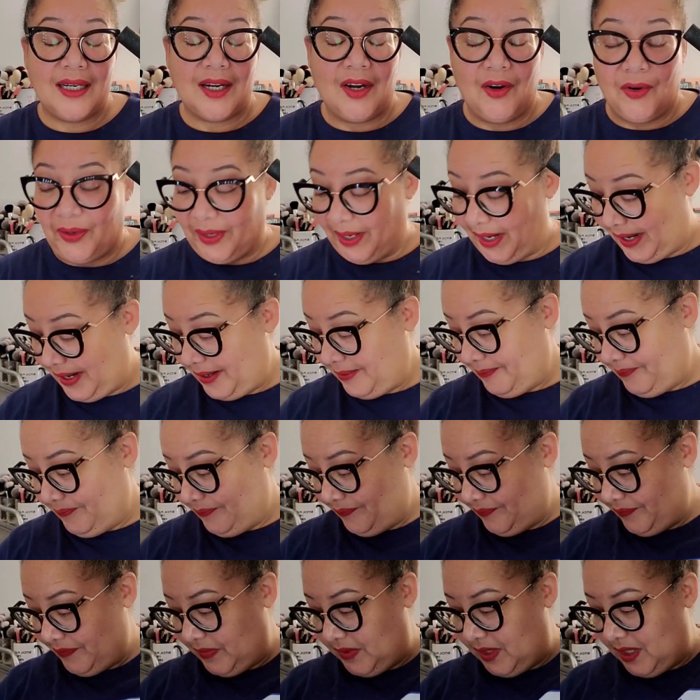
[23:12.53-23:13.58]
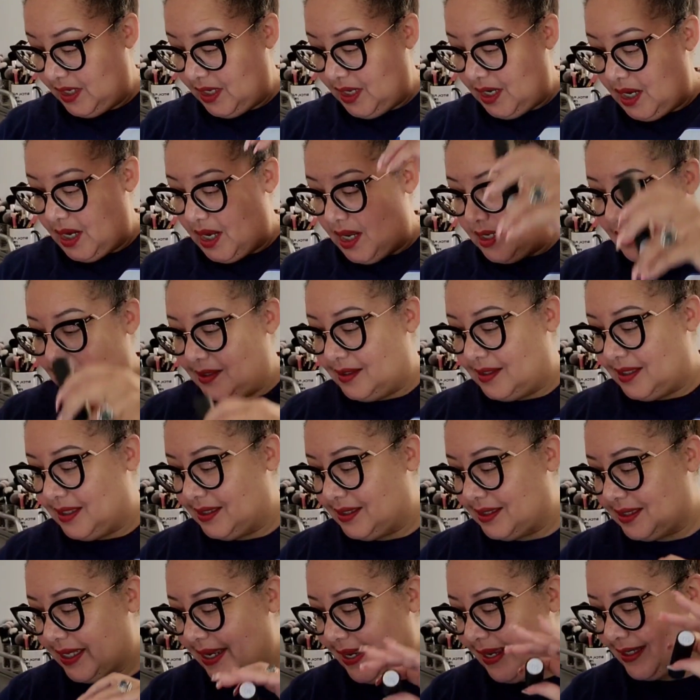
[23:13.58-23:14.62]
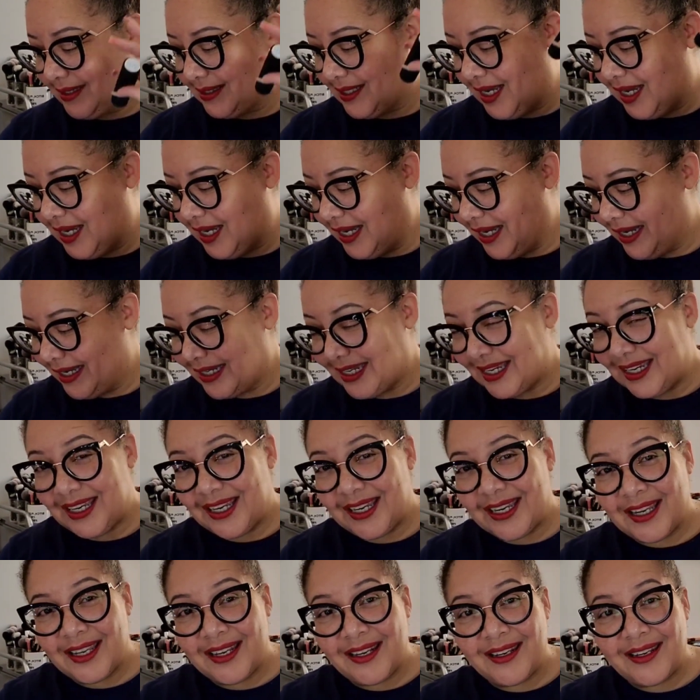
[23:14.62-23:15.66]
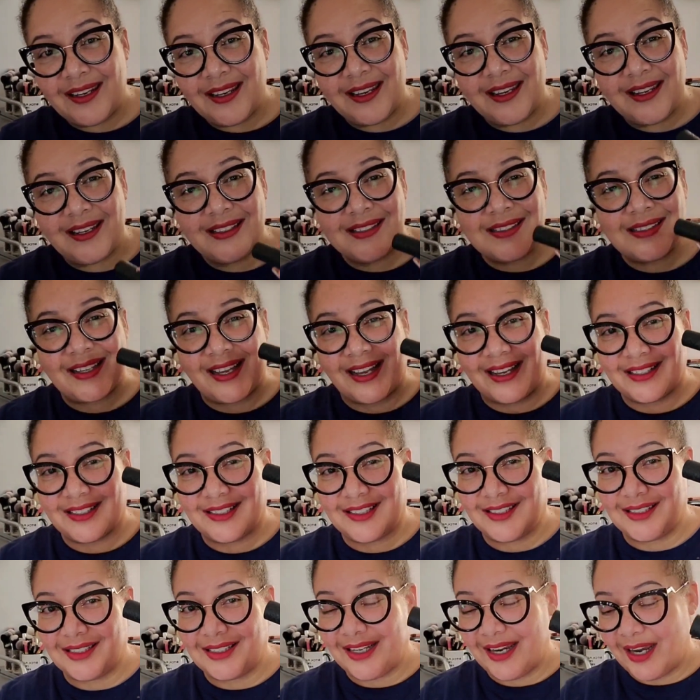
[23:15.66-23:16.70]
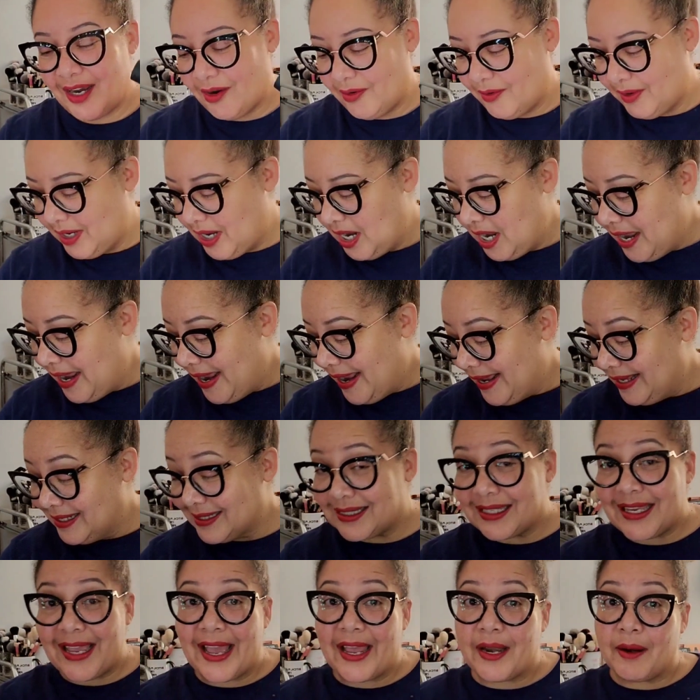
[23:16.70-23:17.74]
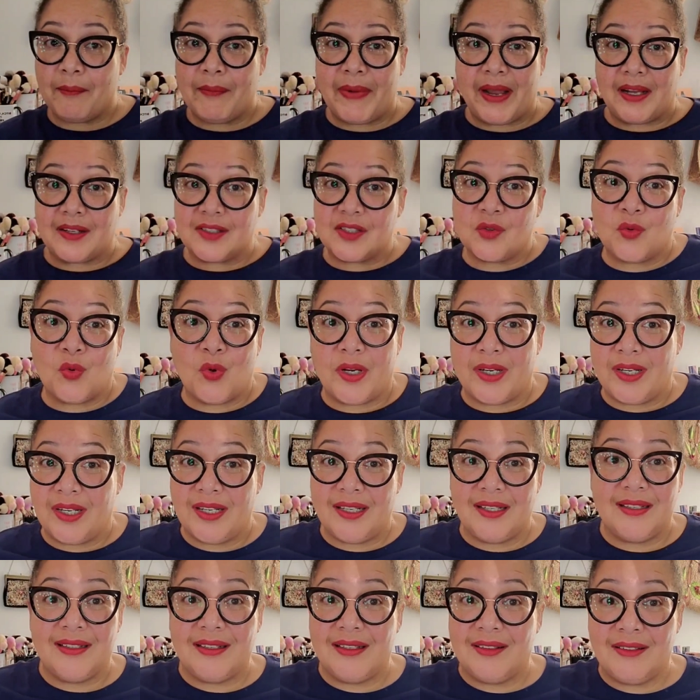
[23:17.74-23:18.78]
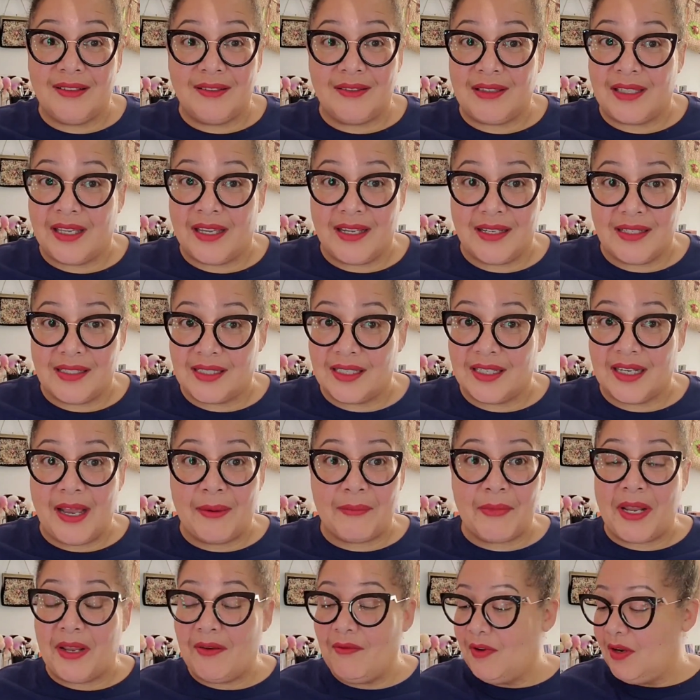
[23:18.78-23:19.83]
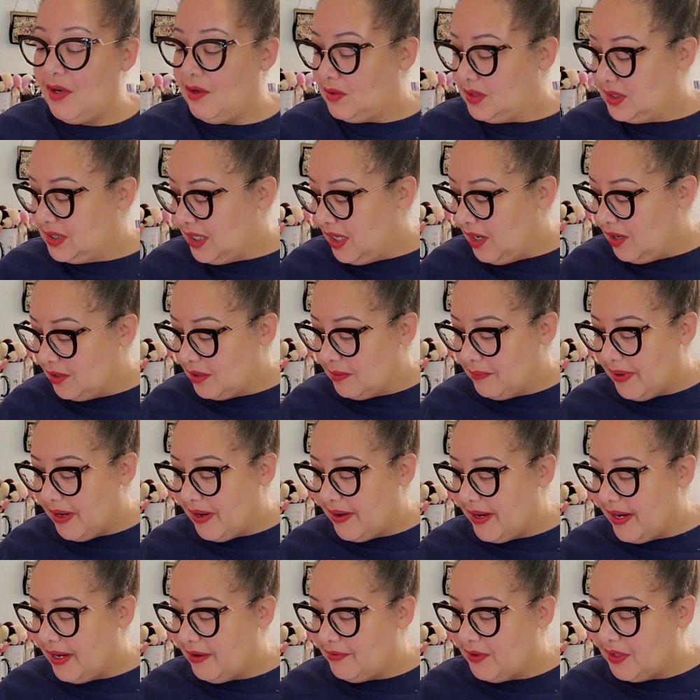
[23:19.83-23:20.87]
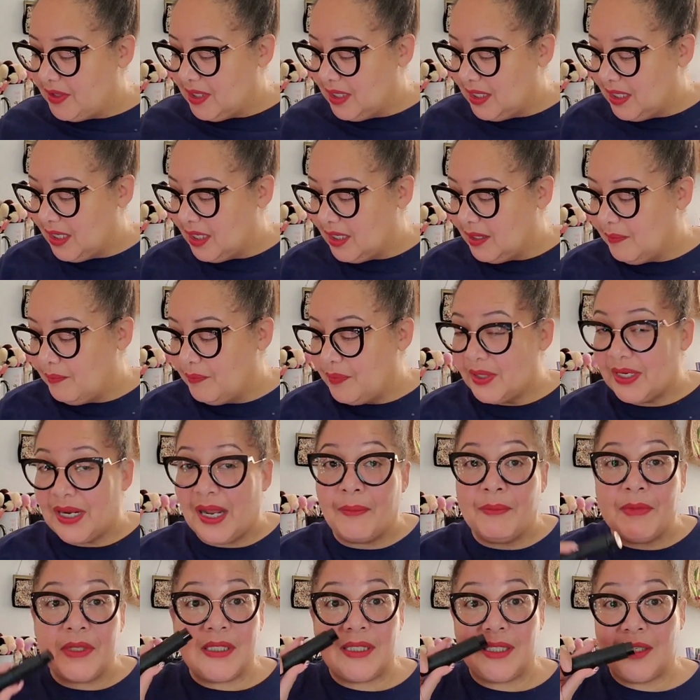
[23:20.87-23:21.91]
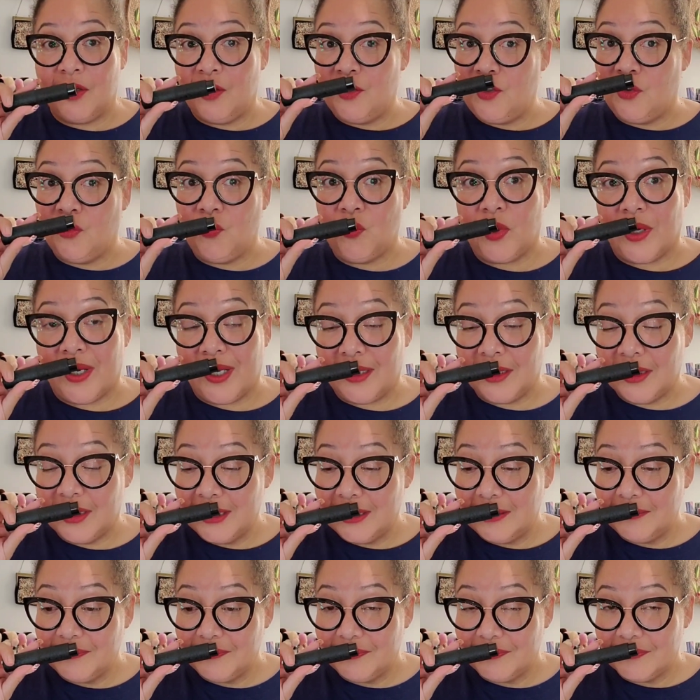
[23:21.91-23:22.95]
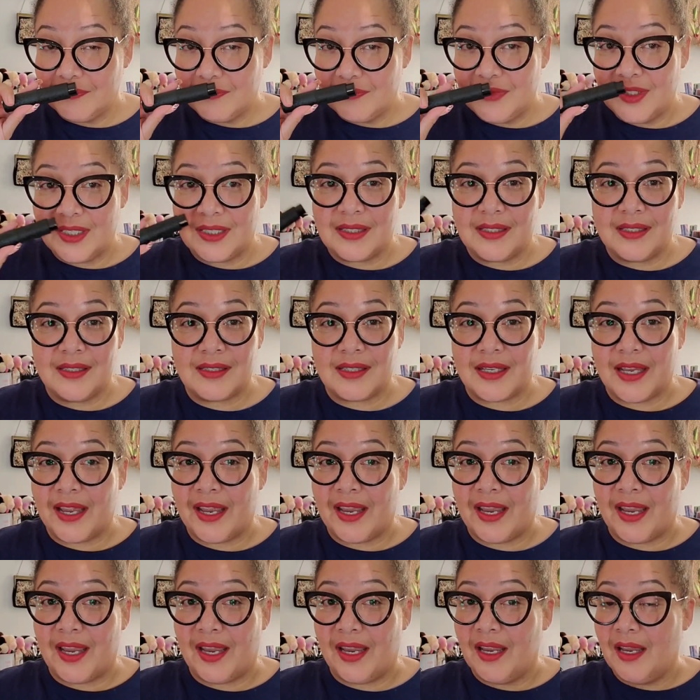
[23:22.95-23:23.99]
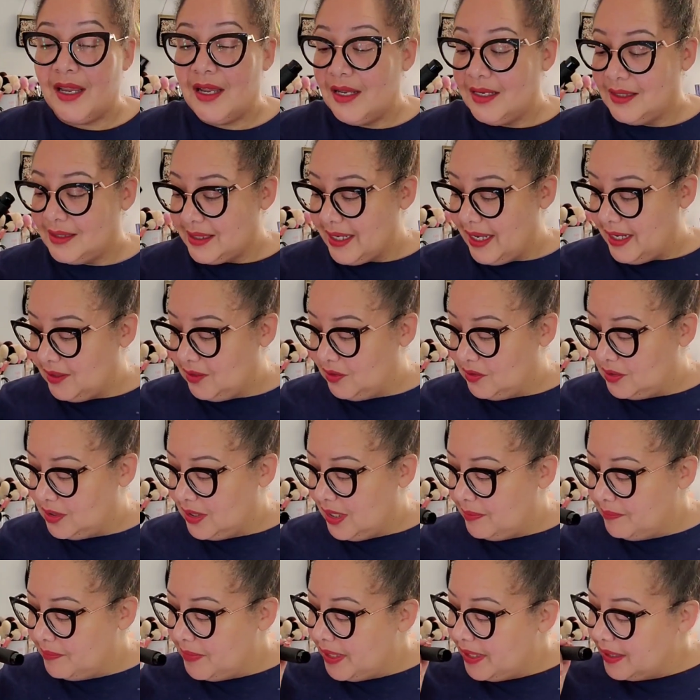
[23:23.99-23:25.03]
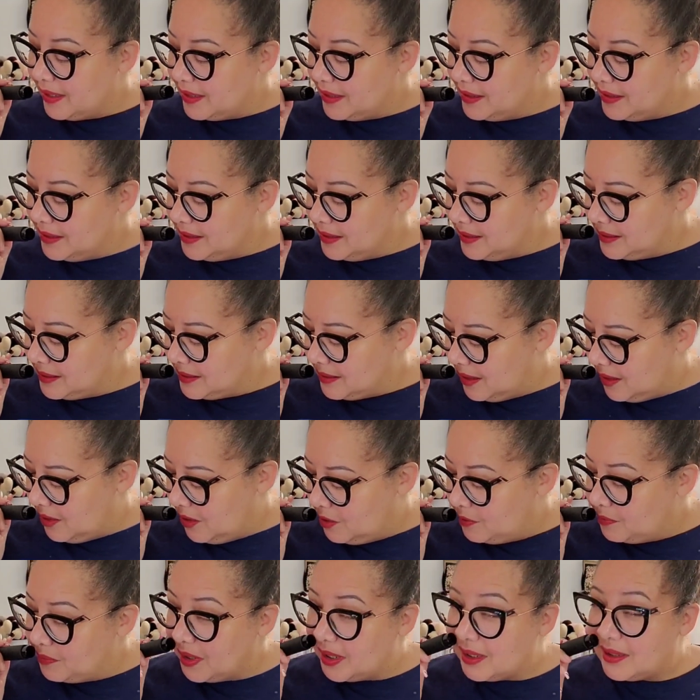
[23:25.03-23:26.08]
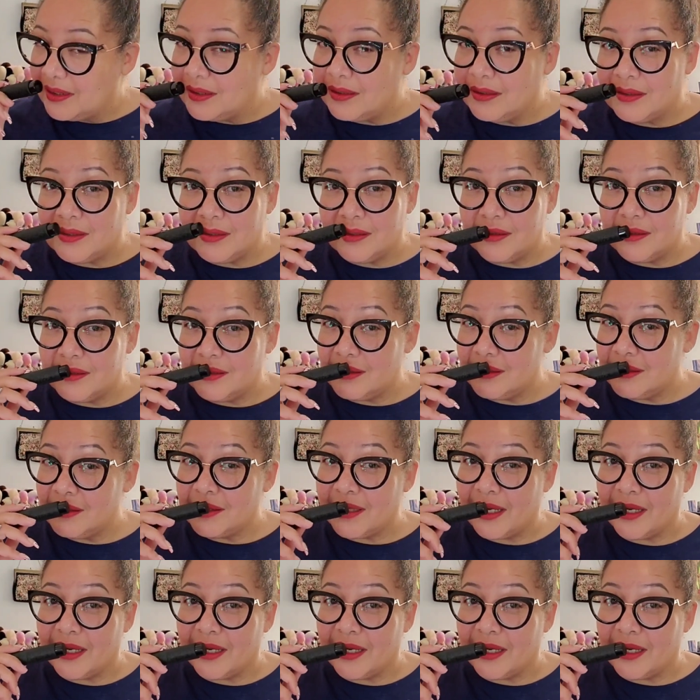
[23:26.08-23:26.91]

Okay, this has honey in it. It's got cherry. It's got about 20 things, and I'm not even gonna talk about everything in it, but I'm gonna tell you what. This is it's got a little nutmeg. It is, oh my goodness.